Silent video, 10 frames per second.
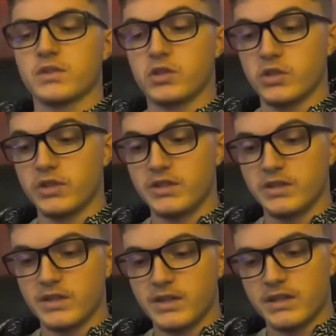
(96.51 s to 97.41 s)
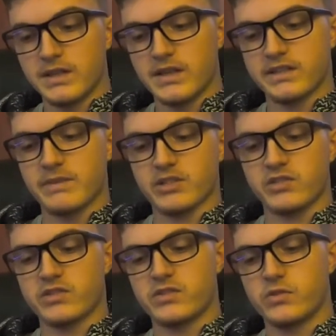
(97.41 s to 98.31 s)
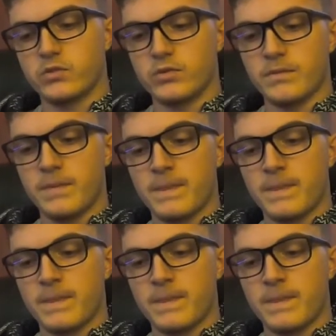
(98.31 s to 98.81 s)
good, especially to